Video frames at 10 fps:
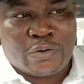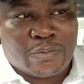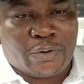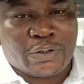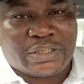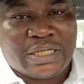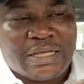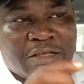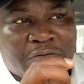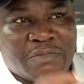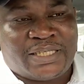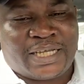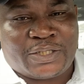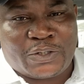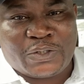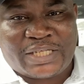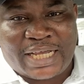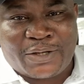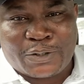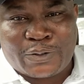But Mr. John
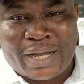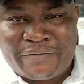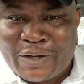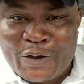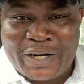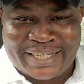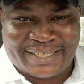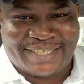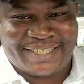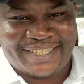Osagie also have a calling.